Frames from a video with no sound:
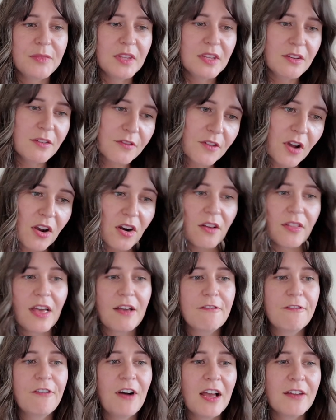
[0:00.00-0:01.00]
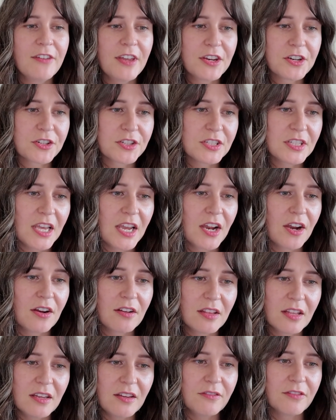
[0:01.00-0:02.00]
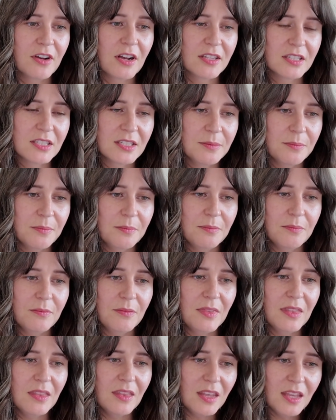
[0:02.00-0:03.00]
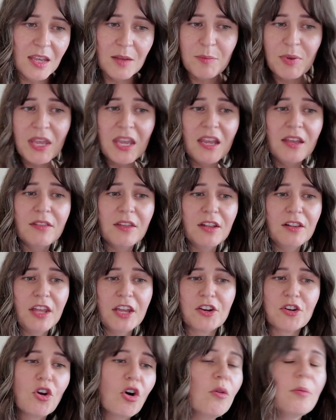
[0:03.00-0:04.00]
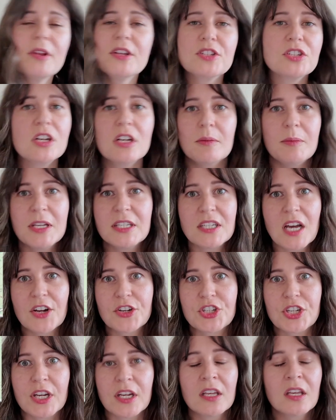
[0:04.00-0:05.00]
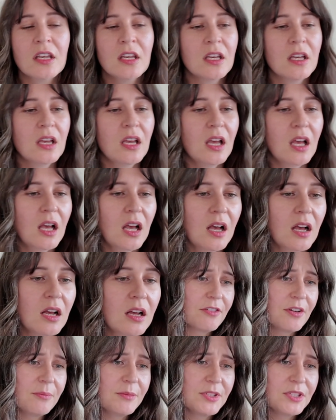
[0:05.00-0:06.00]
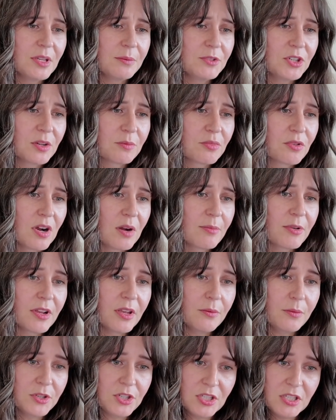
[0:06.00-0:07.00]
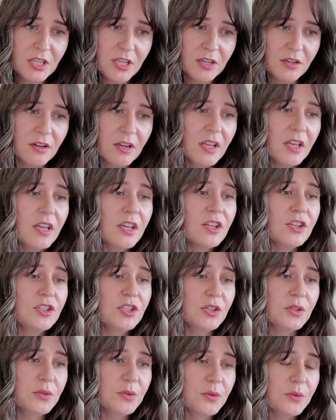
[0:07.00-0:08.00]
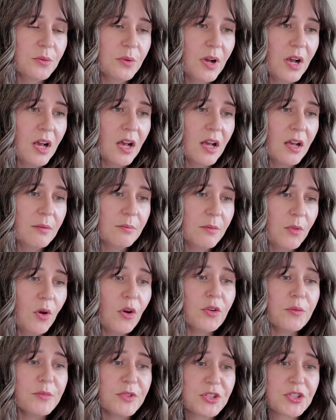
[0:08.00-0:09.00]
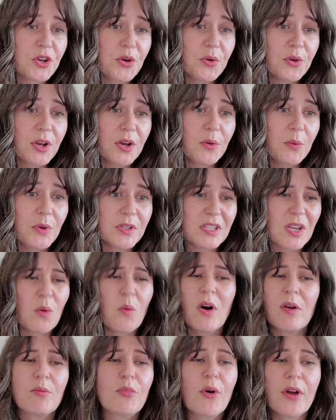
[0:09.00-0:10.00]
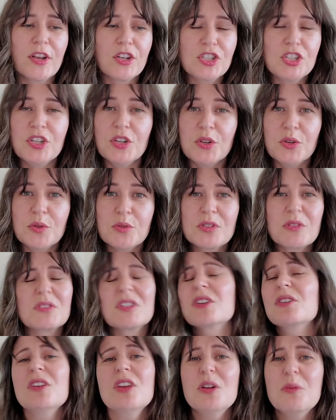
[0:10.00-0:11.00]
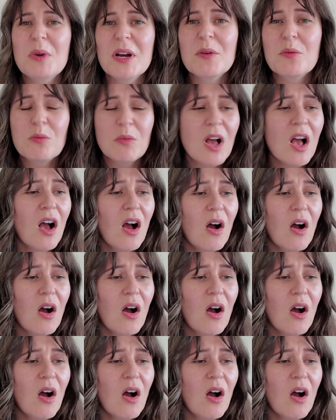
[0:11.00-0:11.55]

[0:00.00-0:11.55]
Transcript: you've got all that 5 acres there, then you've got some EP that like nobody's going to be touching. From the subject property, which is here, to Old Muskoka was like 1.2. So I was like, you know what?